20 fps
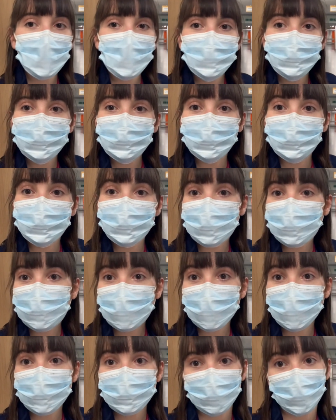So just
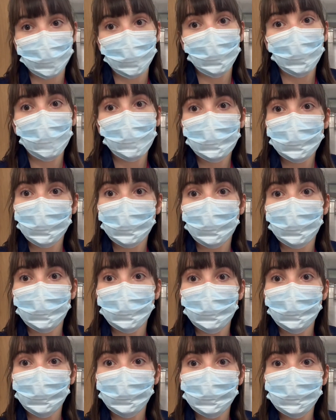things like common
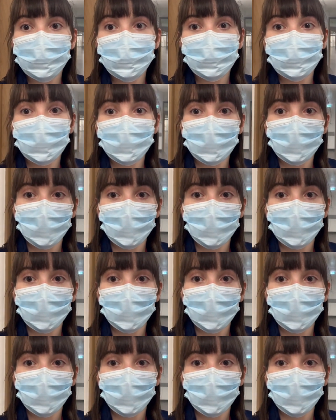colds,